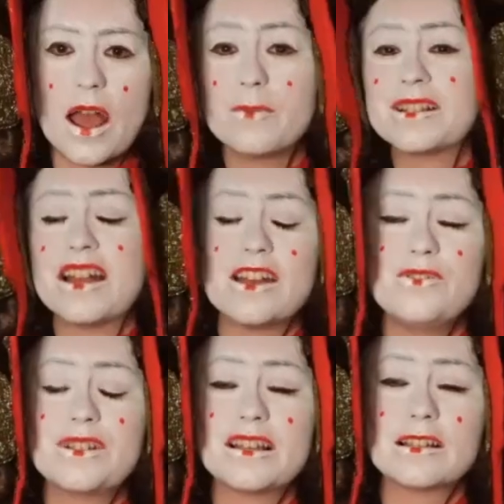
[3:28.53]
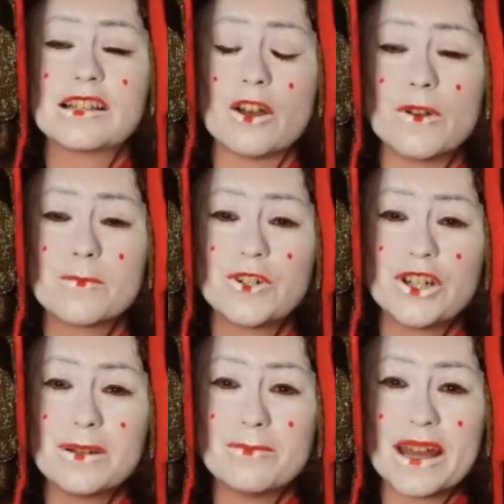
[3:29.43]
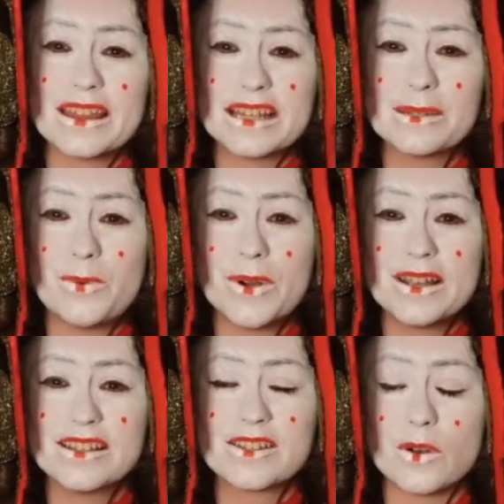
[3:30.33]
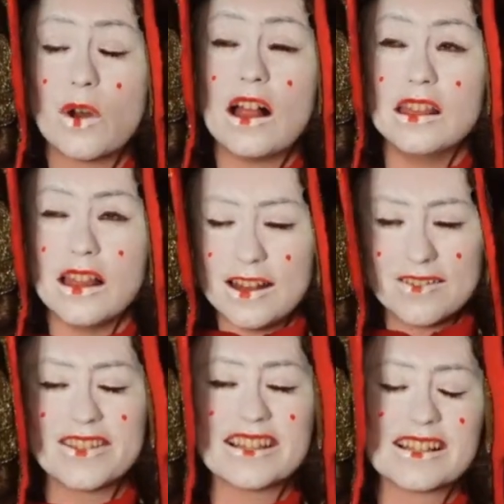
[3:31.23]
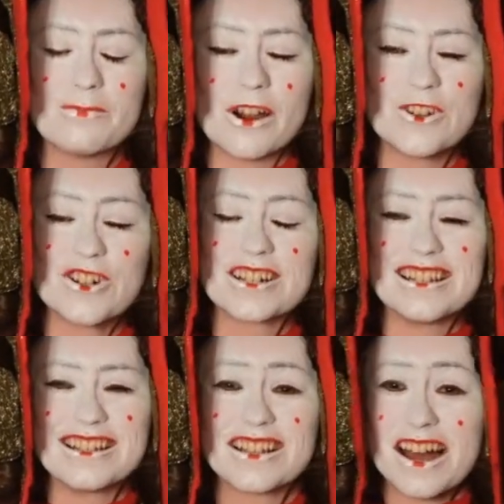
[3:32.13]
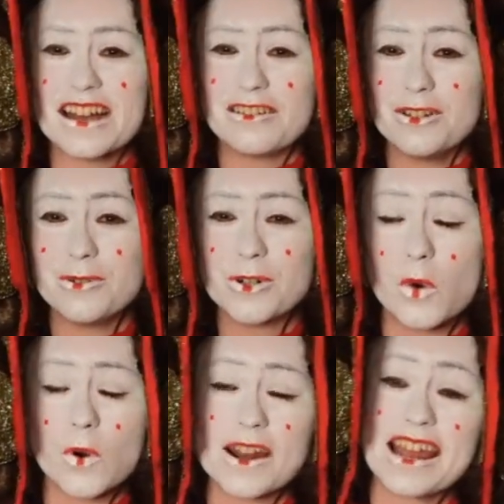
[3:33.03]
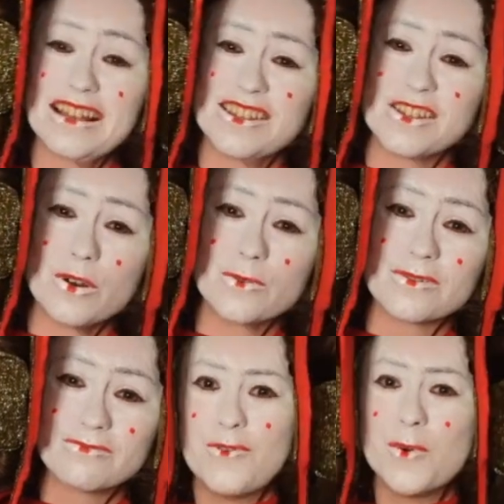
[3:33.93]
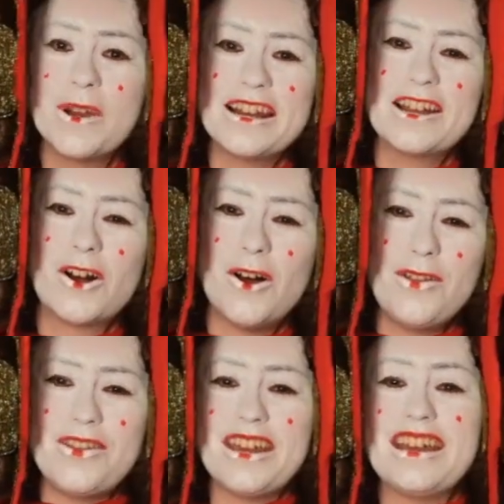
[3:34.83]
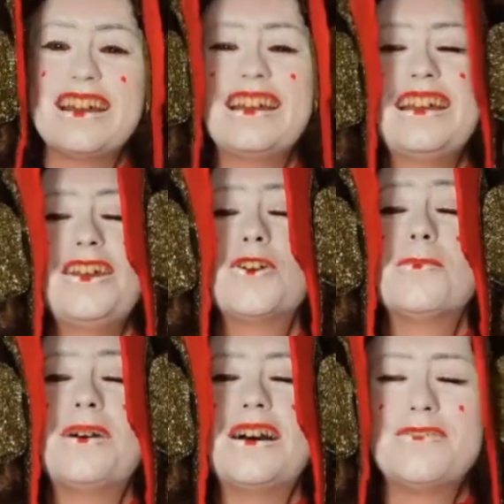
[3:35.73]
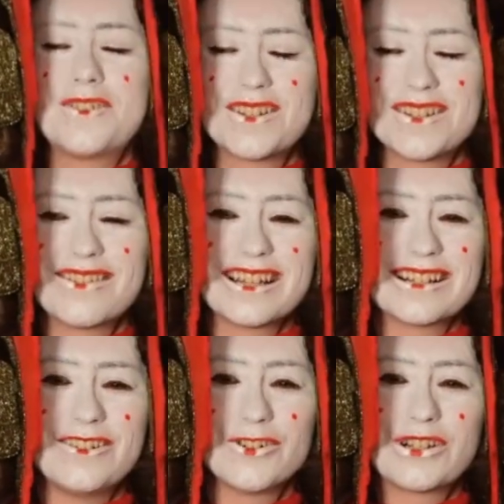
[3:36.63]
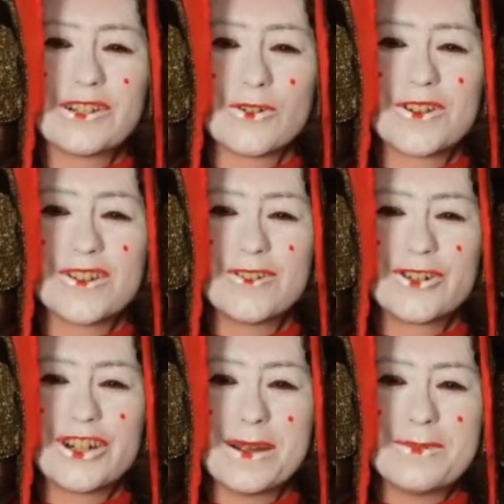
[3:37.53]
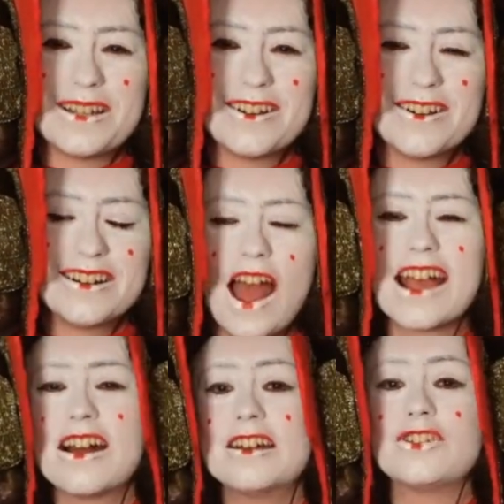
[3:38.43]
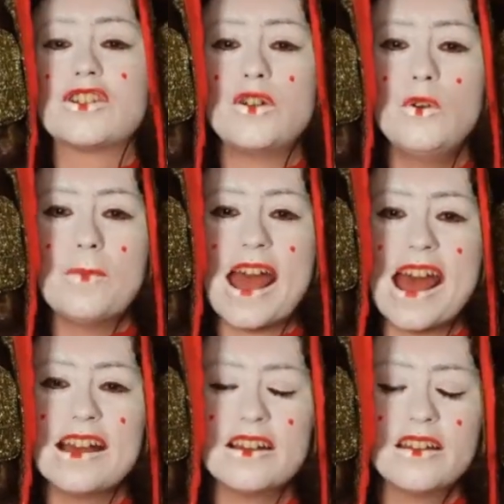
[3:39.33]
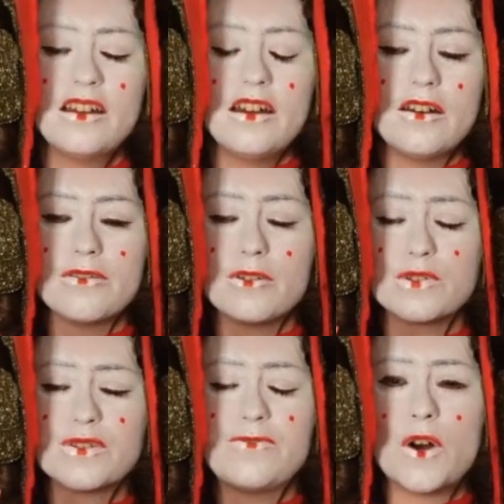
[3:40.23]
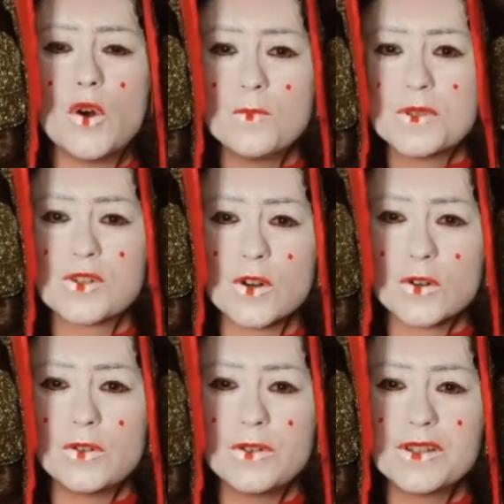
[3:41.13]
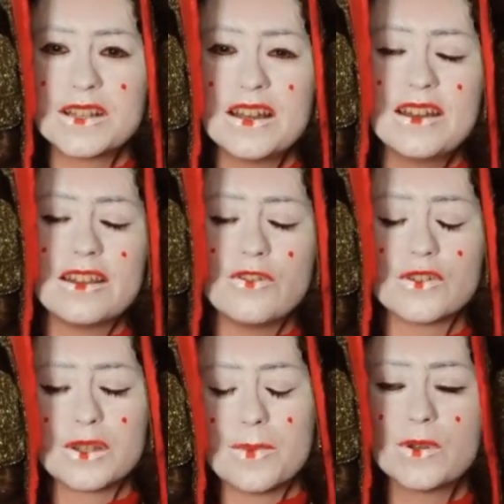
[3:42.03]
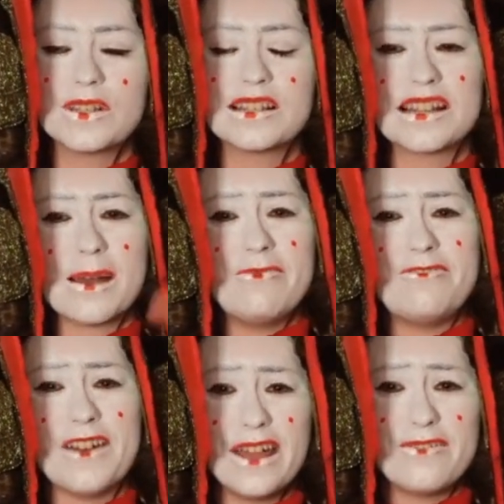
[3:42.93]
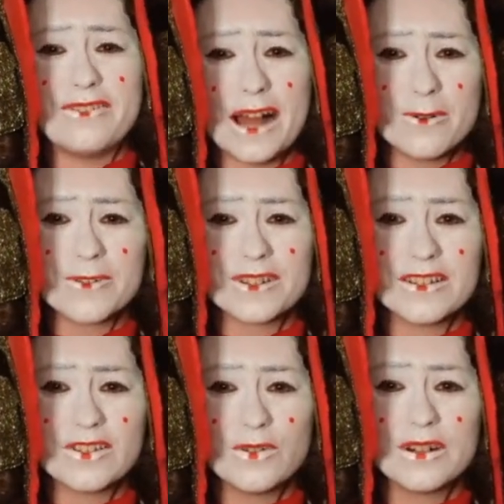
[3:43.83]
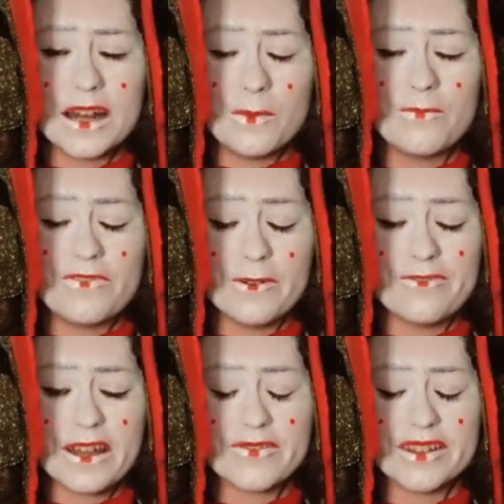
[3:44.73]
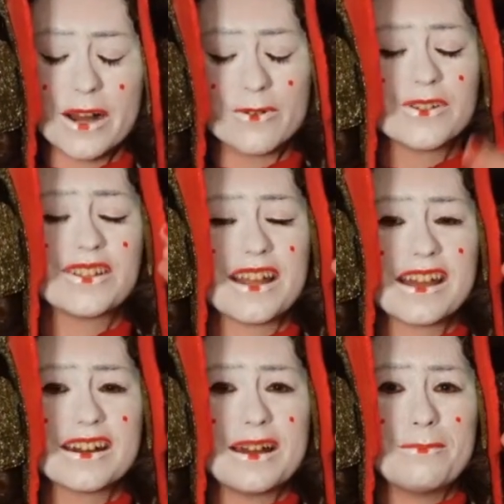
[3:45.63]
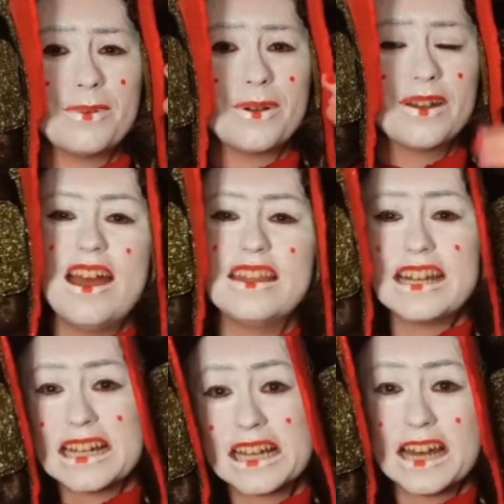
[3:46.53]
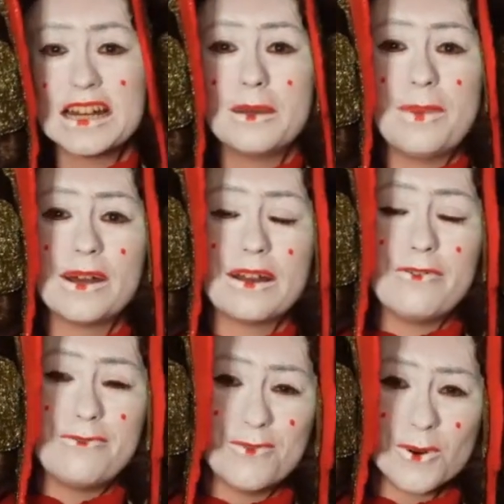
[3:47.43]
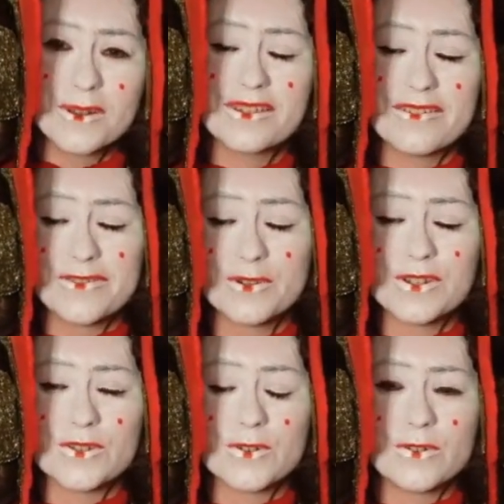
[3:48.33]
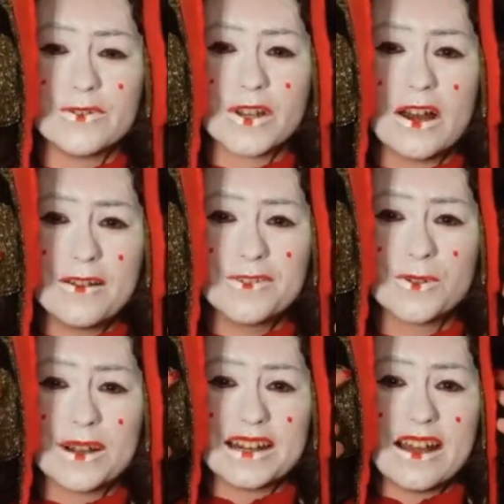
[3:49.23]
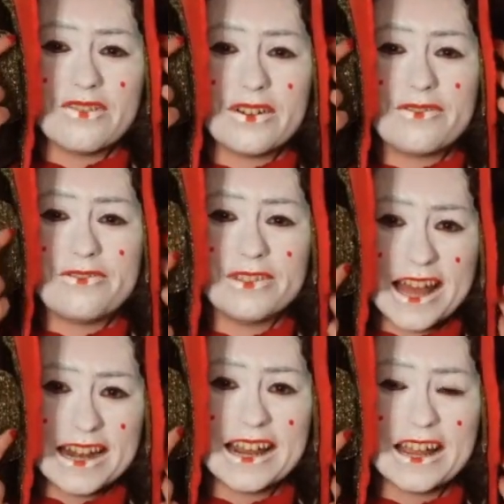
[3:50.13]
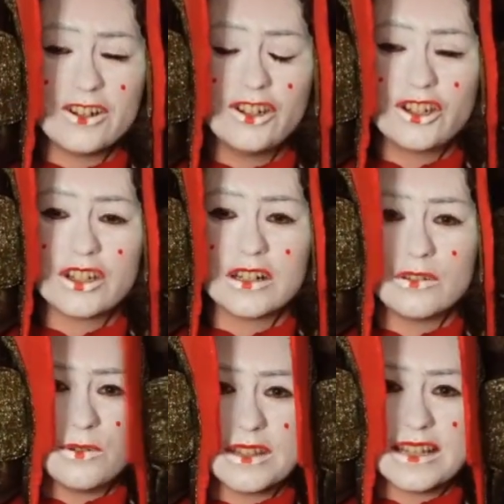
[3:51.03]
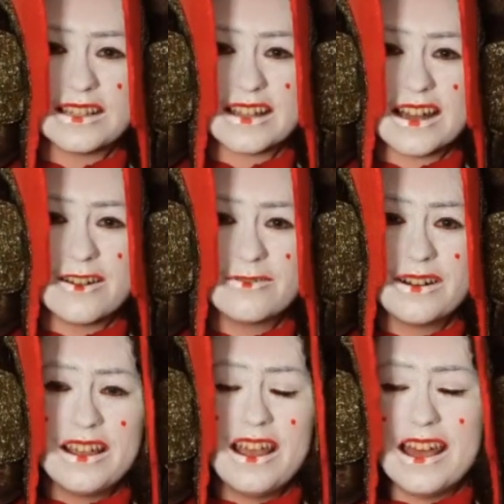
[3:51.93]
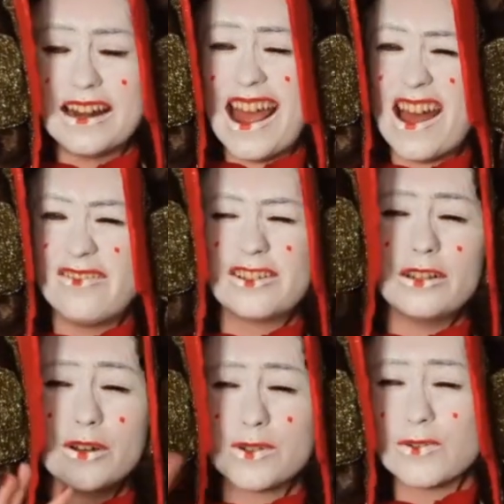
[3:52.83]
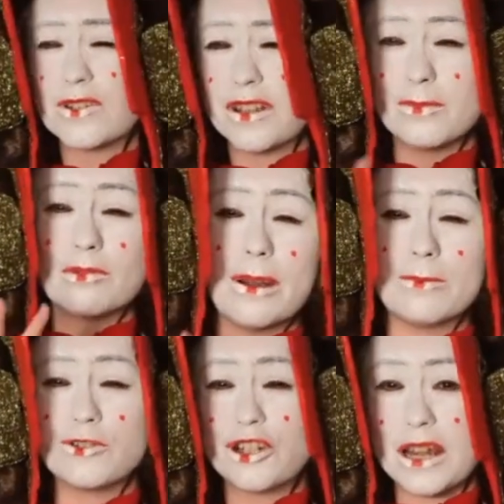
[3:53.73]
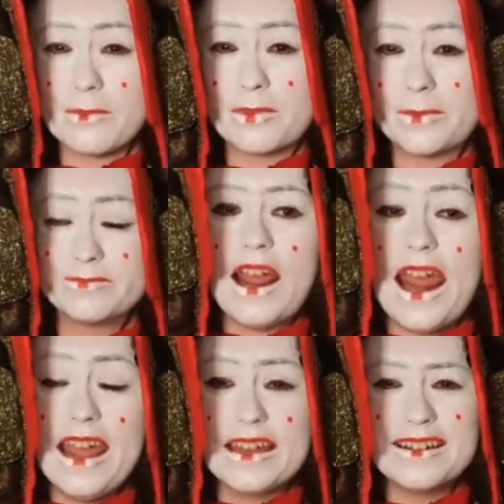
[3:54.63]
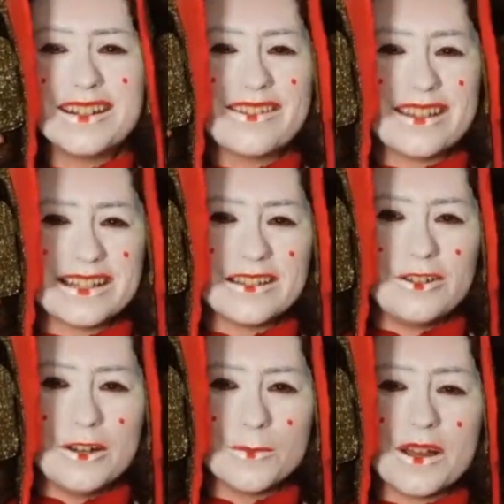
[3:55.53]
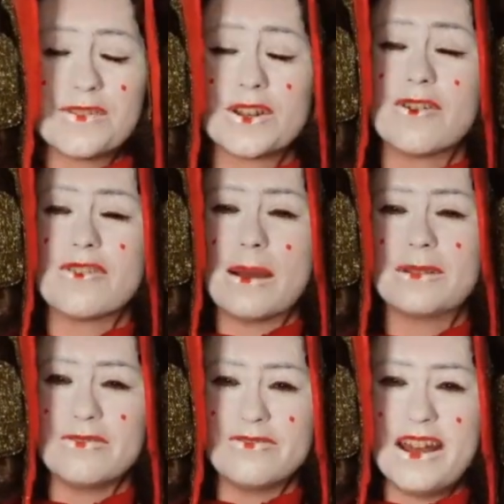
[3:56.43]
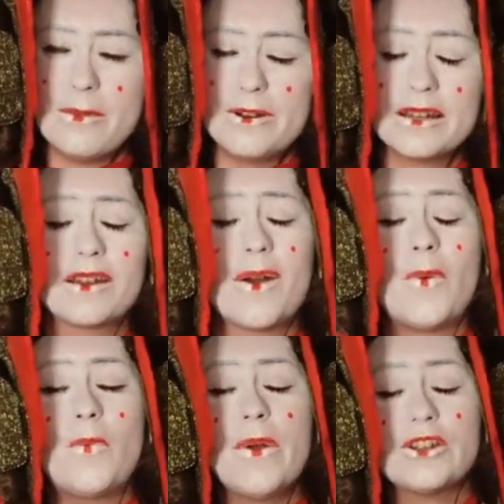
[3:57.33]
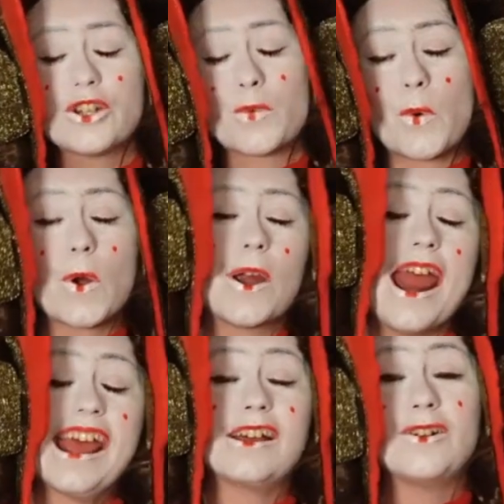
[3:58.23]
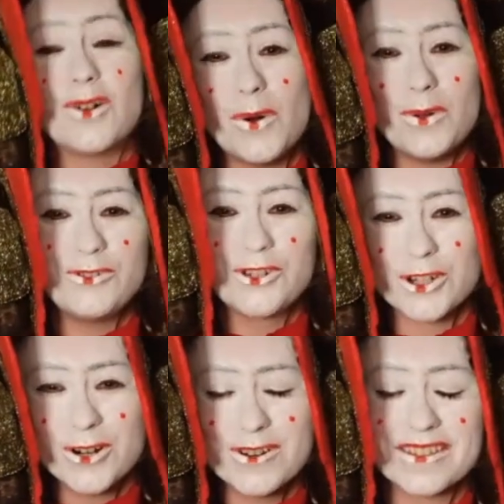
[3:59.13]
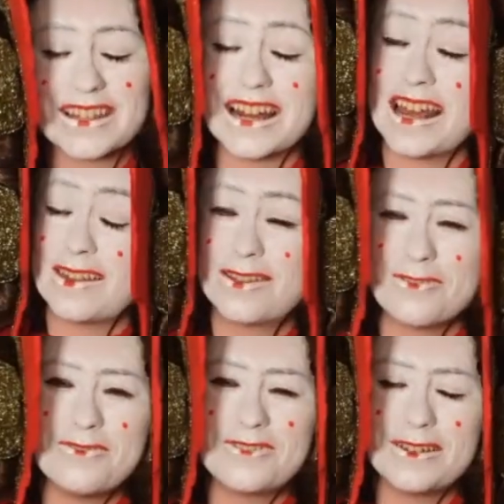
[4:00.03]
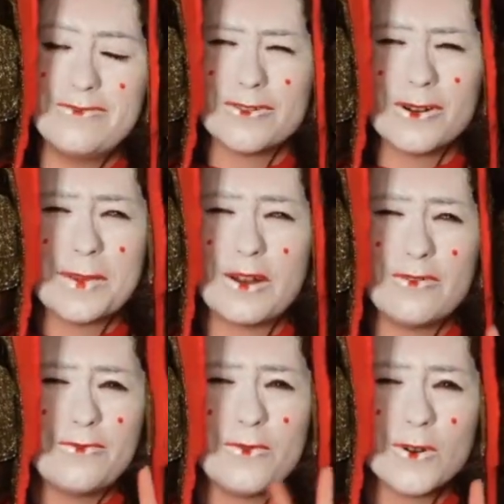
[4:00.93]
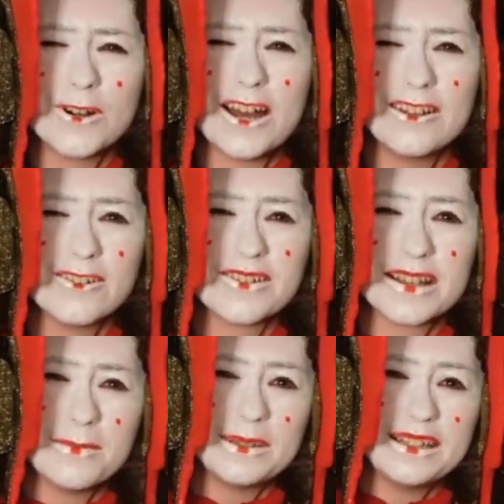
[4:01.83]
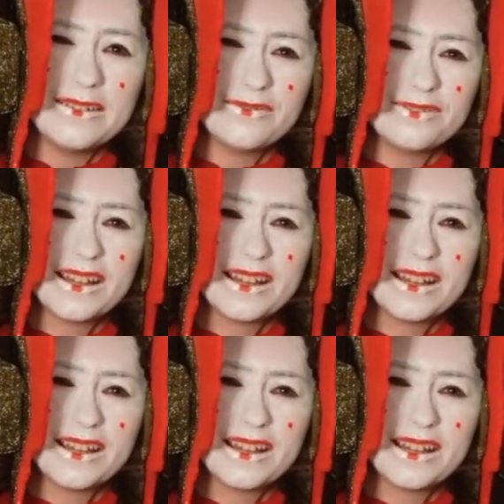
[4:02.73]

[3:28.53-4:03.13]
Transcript: I was not using a sewing machine by this point, so a lot of this project is hot glued or hand sewn. For what I call the earmuffs, these little circular shapes here, I got a 2-pack of those foam circles that you're supposed to stab fake flowers into to help the fake flowers stand up. And then I cut about 1/4 of those circles off so I'd have a flat edge to glue these down and have closer to the proper shape. And these little earmuffs are wrapped in fabric, which were a gold shirt that I thrifted for about $4, I believe.